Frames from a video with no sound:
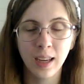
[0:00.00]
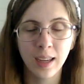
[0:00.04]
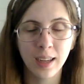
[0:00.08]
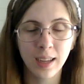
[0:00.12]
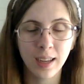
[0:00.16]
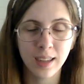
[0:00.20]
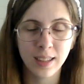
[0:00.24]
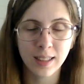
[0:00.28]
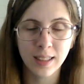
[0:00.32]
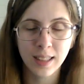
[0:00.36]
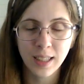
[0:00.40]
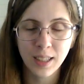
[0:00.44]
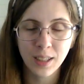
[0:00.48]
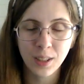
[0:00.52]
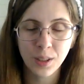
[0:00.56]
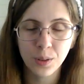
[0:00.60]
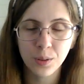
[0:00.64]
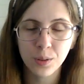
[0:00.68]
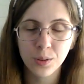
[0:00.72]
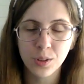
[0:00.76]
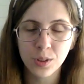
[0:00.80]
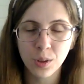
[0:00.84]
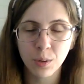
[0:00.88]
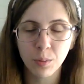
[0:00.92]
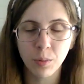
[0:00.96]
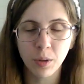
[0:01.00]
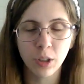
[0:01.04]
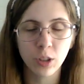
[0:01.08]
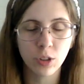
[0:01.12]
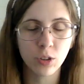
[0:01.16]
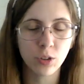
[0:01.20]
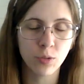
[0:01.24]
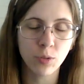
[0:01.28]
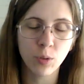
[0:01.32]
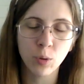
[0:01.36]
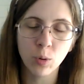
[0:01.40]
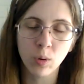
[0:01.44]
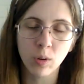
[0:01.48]
God, thank you so much
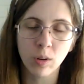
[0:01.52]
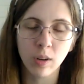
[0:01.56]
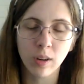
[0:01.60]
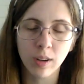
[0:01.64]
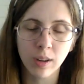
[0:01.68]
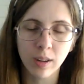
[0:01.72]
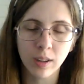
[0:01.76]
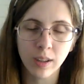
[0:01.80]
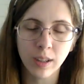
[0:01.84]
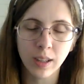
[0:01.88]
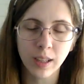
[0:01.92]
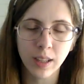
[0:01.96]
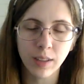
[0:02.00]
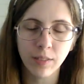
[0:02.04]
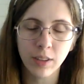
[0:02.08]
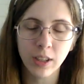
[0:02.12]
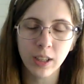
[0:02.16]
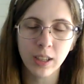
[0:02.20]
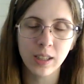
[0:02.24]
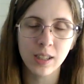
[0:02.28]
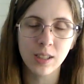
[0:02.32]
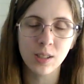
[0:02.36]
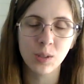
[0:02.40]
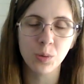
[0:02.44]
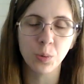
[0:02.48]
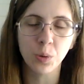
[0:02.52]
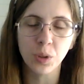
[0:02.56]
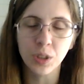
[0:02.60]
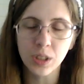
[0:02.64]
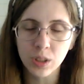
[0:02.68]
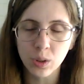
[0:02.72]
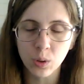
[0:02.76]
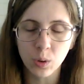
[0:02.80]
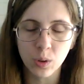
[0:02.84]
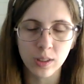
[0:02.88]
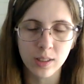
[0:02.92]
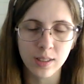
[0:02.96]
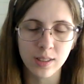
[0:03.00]
for giving us
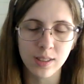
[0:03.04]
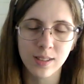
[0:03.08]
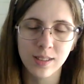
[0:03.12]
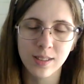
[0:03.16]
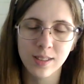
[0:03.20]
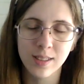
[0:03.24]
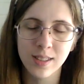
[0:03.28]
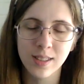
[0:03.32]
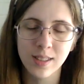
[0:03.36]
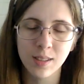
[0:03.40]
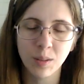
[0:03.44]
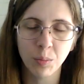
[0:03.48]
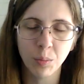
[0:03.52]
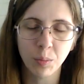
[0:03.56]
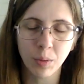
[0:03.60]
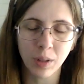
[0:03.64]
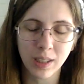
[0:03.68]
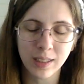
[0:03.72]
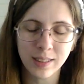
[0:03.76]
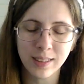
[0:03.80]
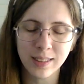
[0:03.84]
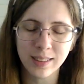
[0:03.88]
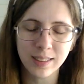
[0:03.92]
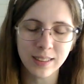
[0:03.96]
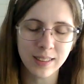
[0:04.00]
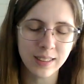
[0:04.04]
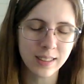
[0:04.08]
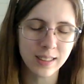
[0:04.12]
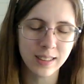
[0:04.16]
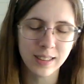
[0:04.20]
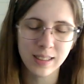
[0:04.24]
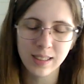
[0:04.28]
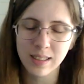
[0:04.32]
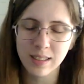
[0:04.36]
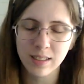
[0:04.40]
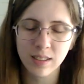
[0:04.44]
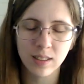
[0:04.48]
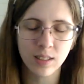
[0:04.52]
resources and
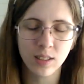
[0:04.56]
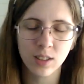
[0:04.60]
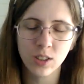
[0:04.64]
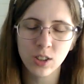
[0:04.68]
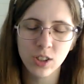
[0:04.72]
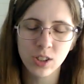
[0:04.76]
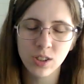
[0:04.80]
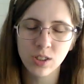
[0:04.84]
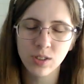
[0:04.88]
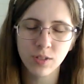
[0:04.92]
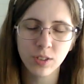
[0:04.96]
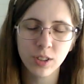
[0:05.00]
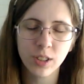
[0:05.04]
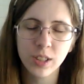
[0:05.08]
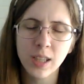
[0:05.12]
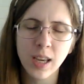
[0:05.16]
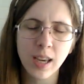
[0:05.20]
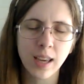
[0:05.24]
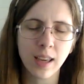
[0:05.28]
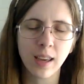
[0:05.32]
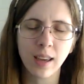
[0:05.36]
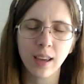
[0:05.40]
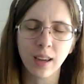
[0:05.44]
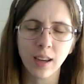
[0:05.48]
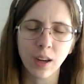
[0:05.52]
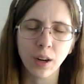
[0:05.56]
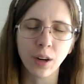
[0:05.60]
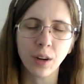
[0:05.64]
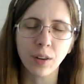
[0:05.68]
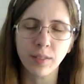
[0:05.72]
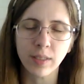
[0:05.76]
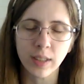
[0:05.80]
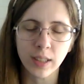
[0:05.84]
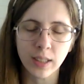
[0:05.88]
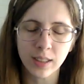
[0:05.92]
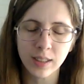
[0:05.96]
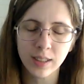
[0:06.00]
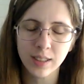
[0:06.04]
blessings and just for taking care of
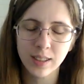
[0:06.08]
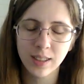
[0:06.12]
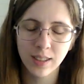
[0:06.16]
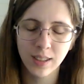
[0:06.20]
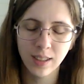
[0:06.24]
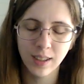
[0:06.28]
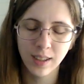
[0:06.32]
us.